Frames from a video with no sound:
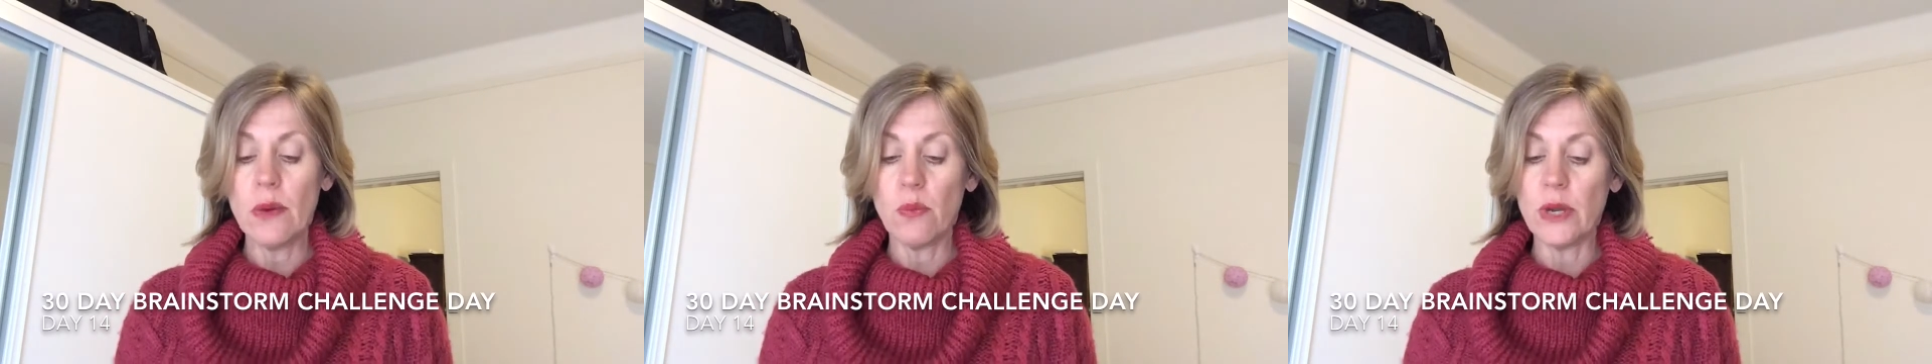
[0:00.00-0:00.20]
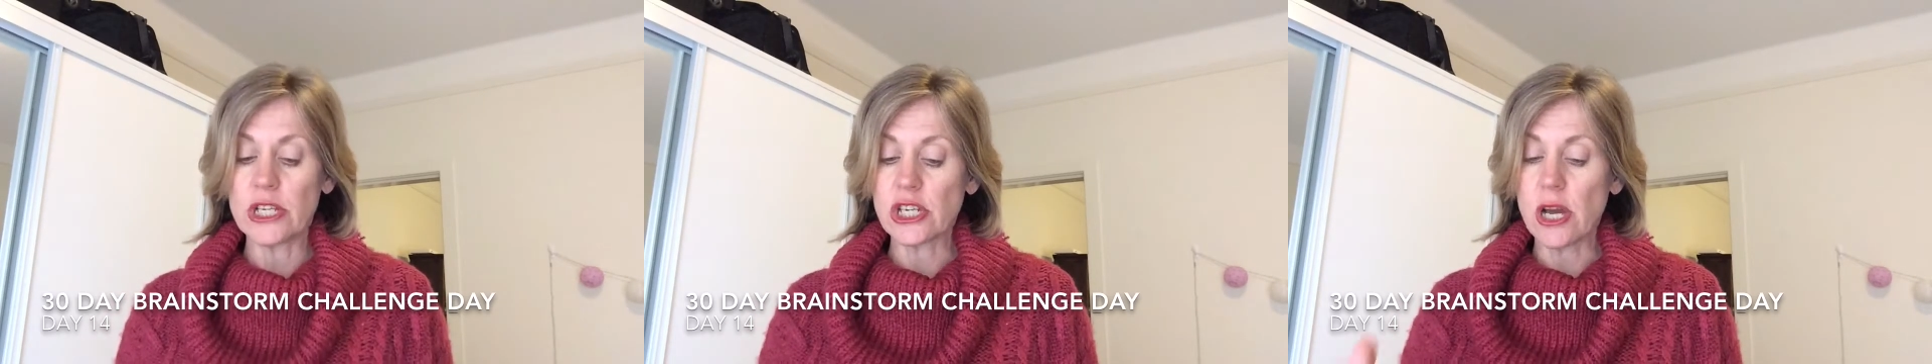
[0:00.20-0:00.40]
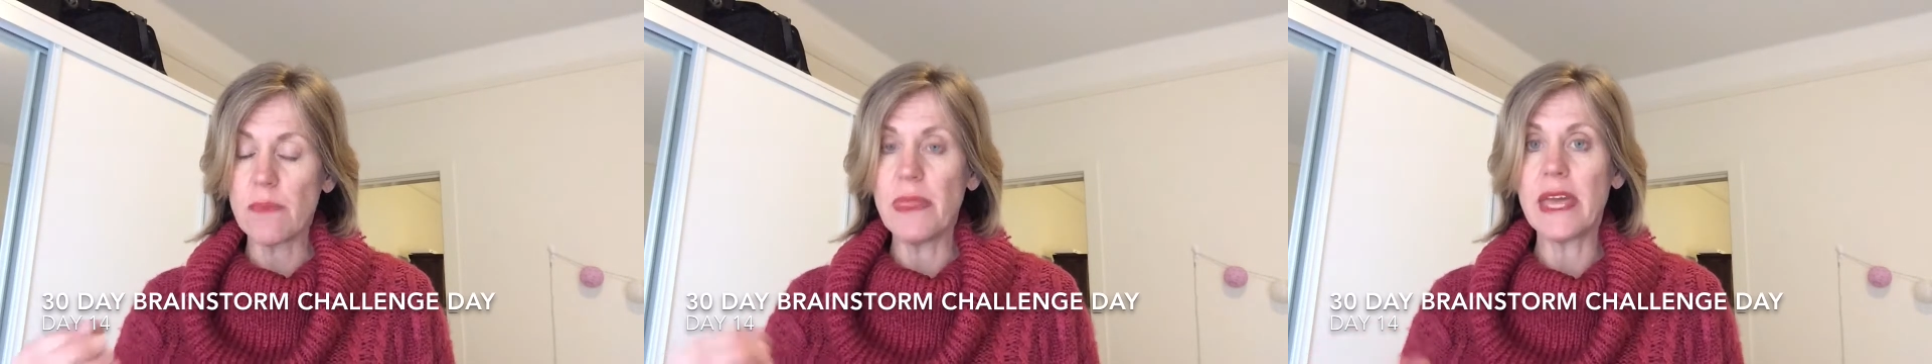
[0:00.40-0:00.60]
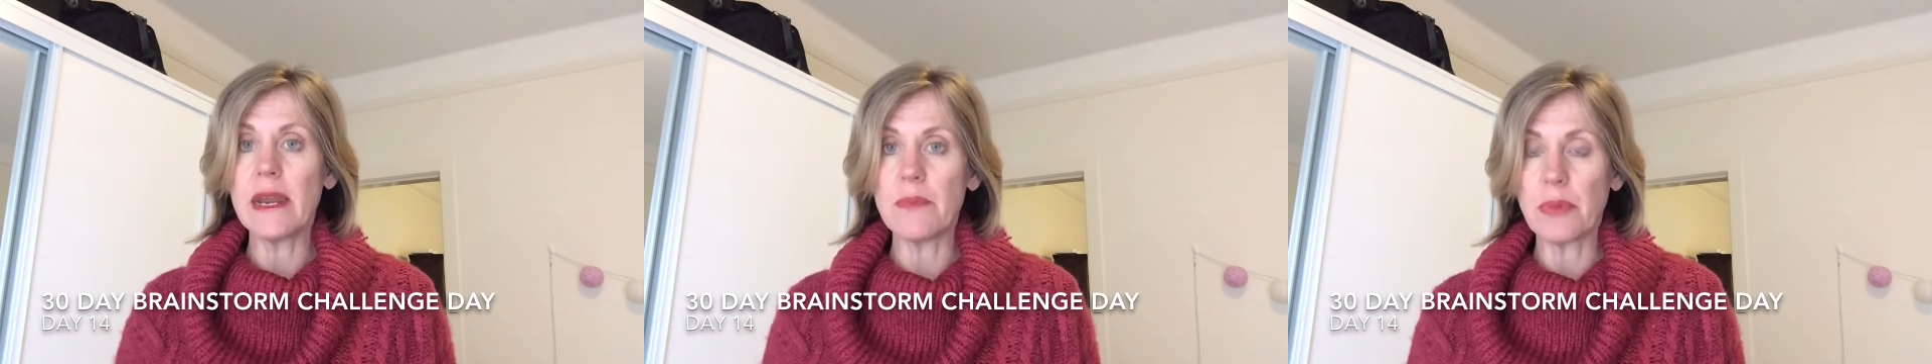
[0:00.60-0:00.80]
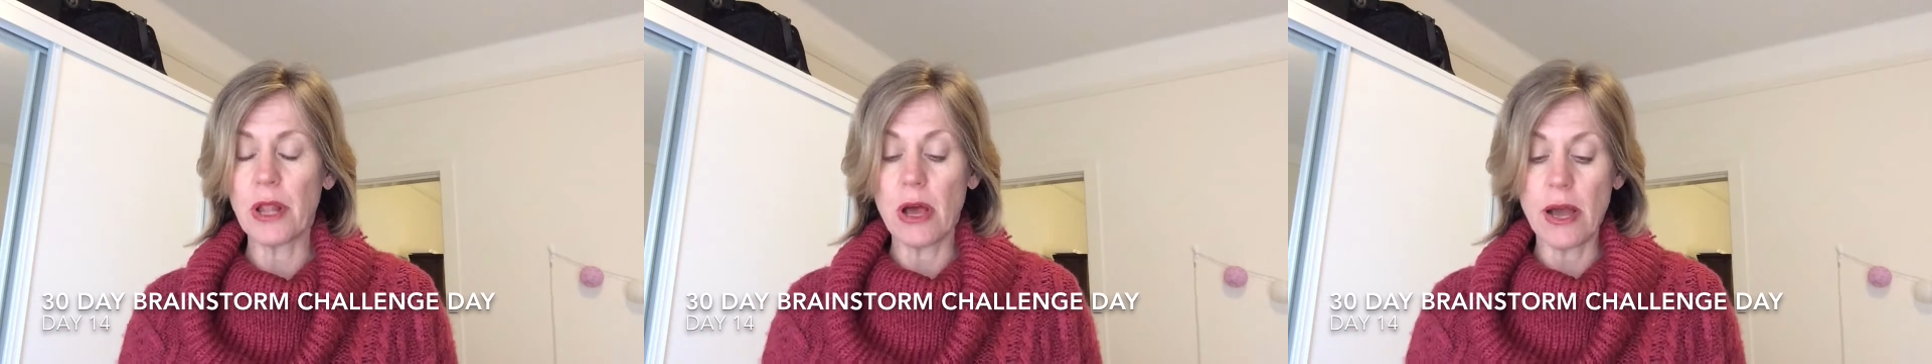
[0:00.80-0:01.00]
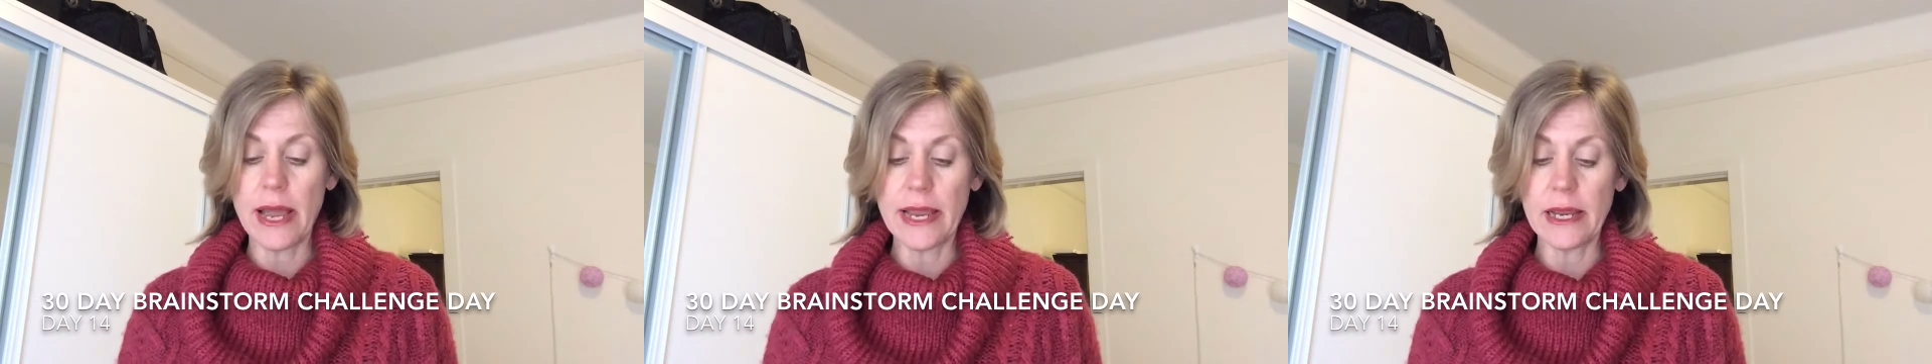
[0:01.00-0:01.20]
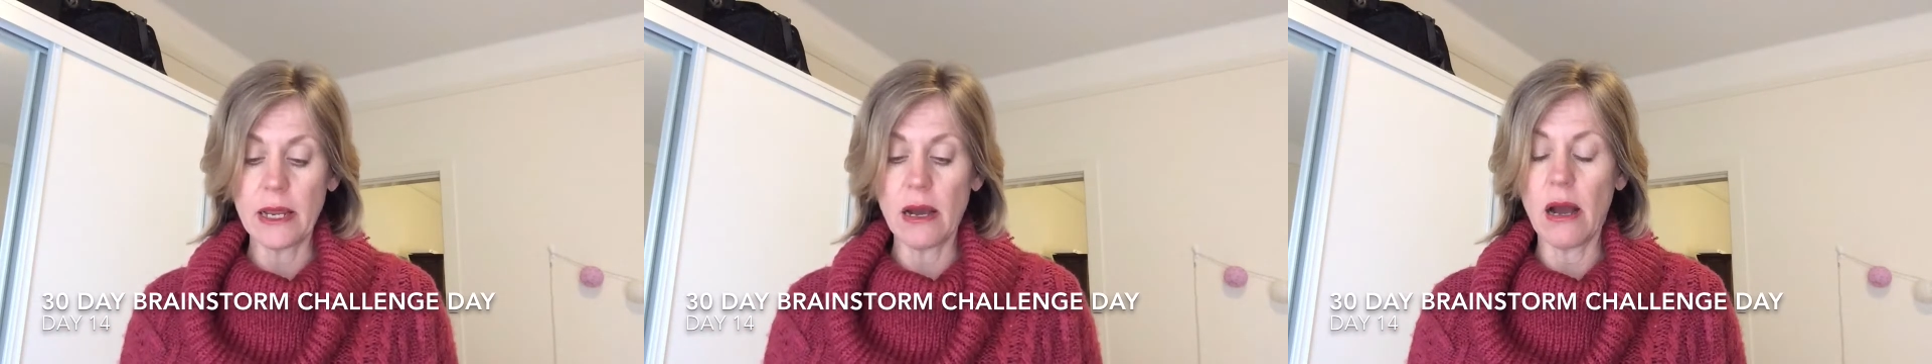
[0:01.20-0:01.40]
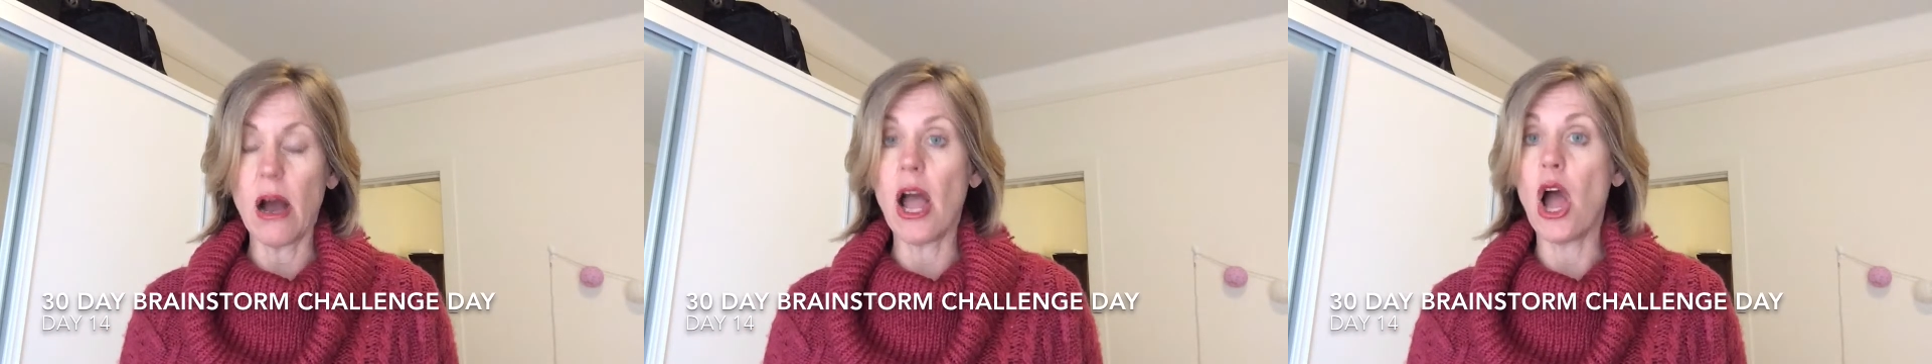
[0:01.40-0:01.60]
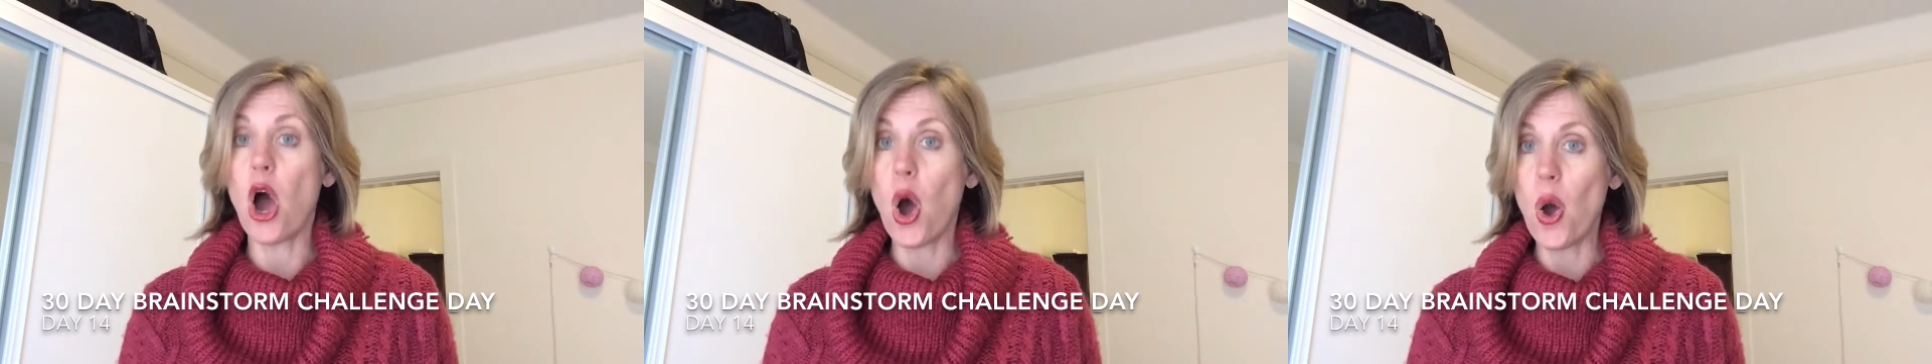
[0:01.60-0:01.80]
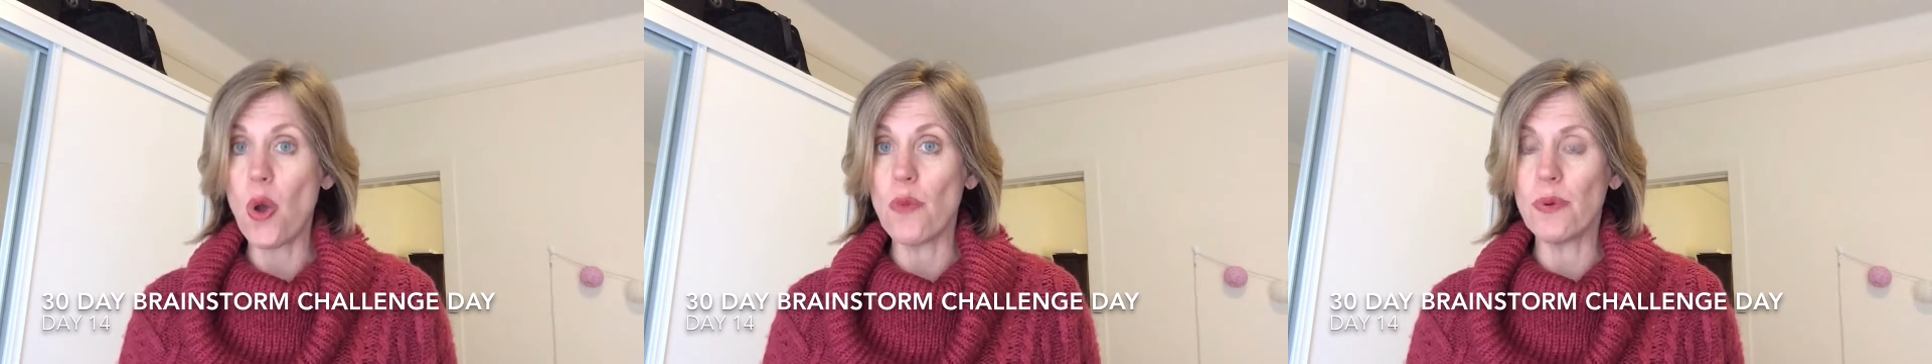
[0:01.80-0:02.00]
which I'm then applying, I
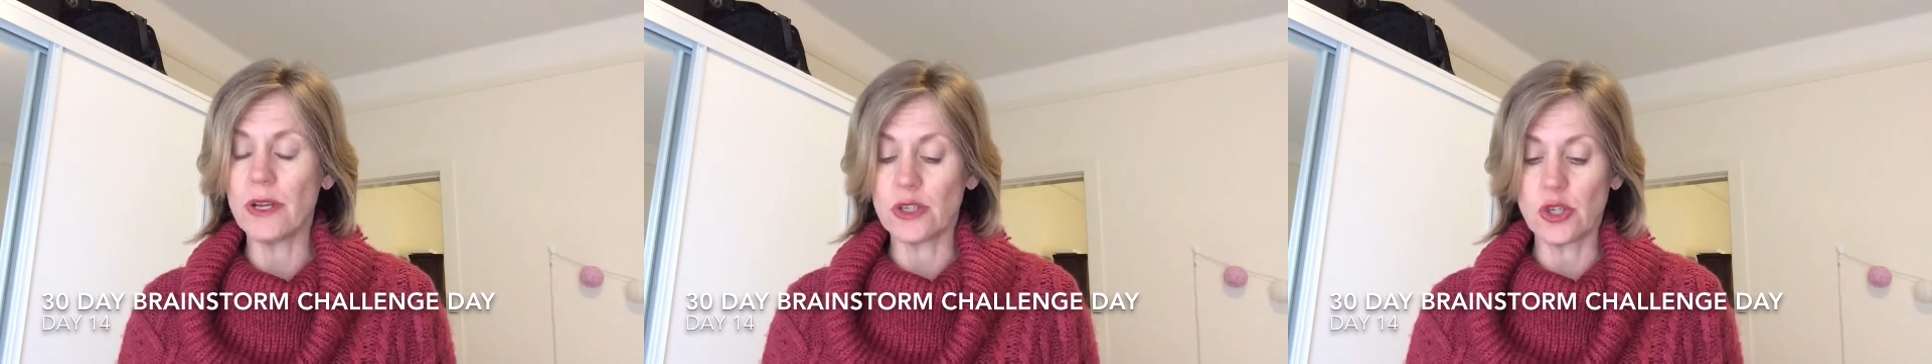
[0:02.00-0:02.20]
hope,